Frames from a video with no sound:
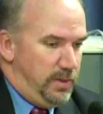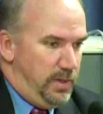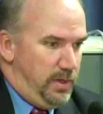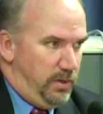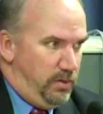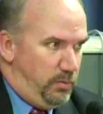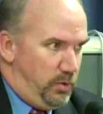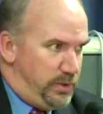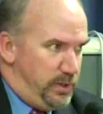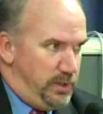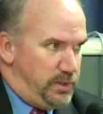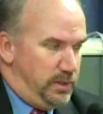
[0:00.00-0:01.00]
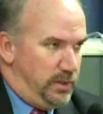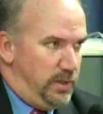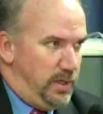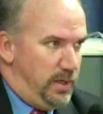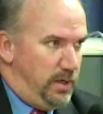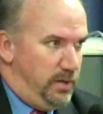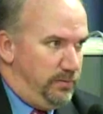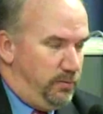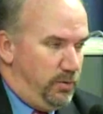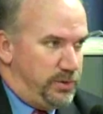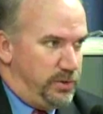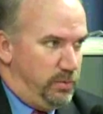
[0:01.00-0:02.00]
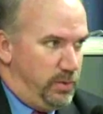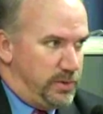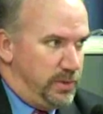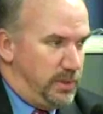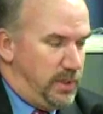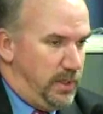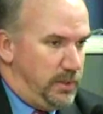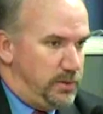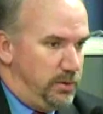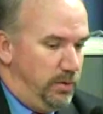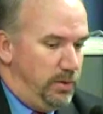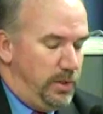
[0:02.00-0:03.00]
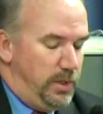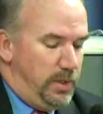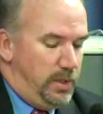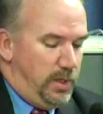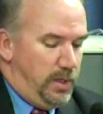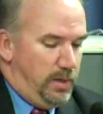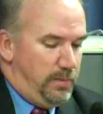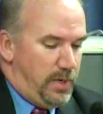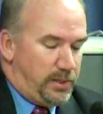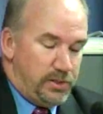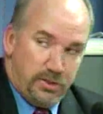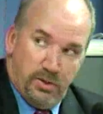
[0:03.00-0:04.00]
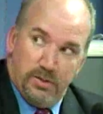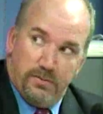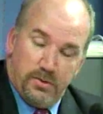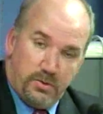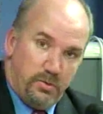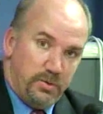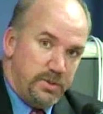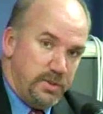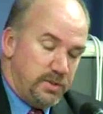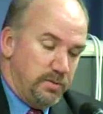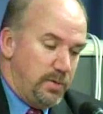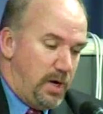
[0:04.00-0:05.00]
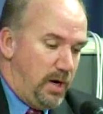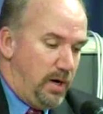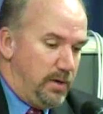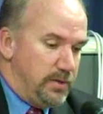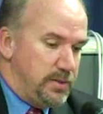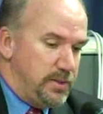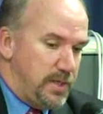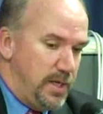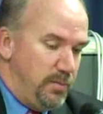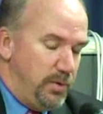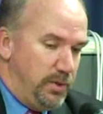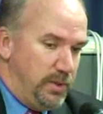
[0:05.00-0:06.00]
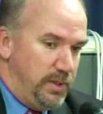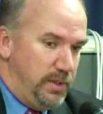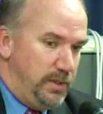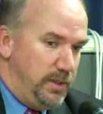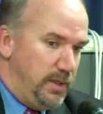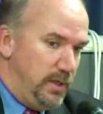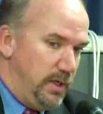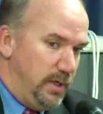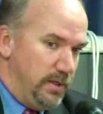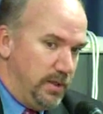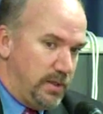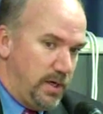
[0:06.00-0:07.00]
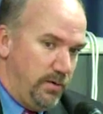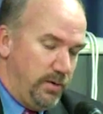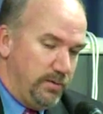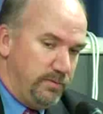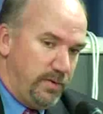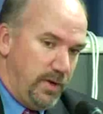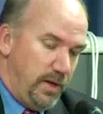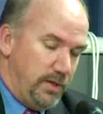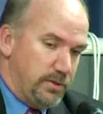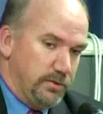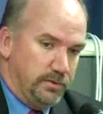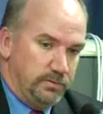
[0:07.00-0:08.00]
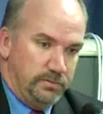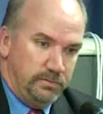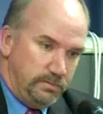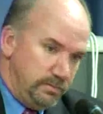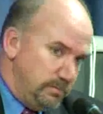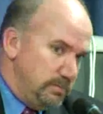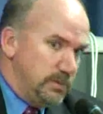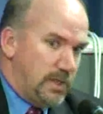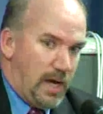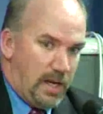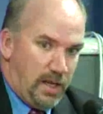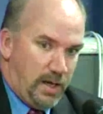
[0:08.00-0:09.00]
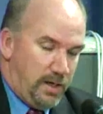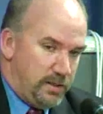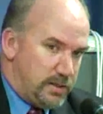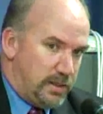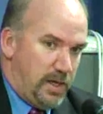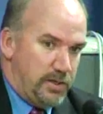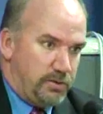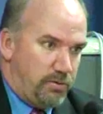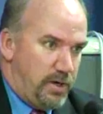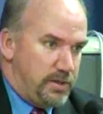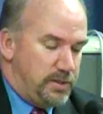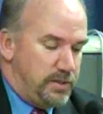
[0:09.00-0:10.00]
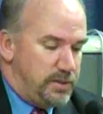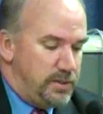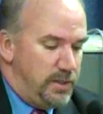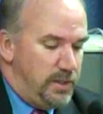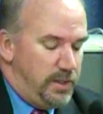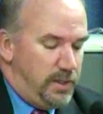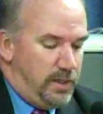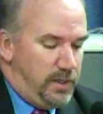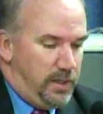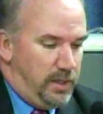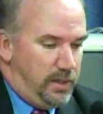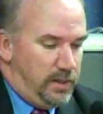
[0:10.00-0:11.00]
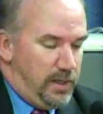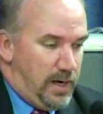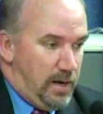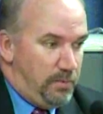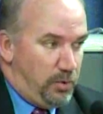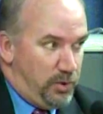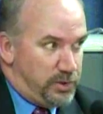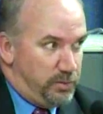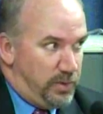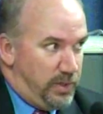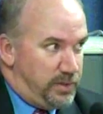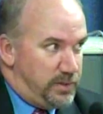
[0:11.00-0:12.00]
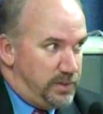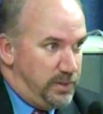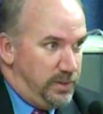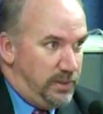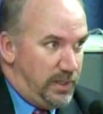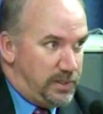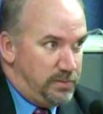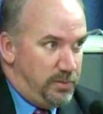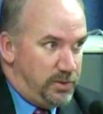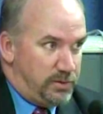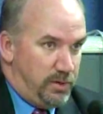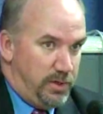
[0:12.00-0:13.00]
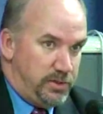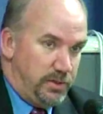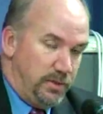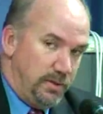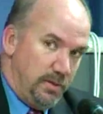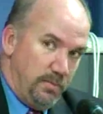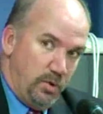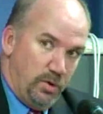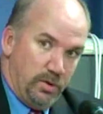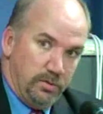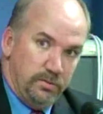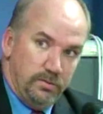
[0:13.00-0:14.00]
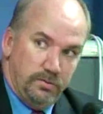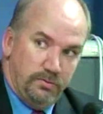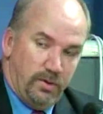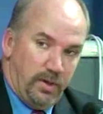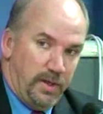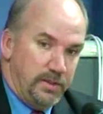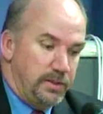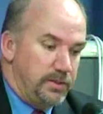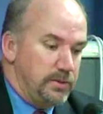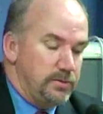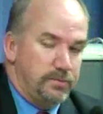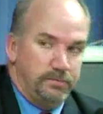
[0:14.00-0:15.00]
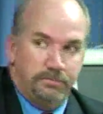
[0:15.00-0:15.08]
a little more teaching, and that unfortunately wasn't the case. So my concerns for the school system are sustainability under the current financial guidelines / crisis, and I personally would like to see less administration and more frontline teachers.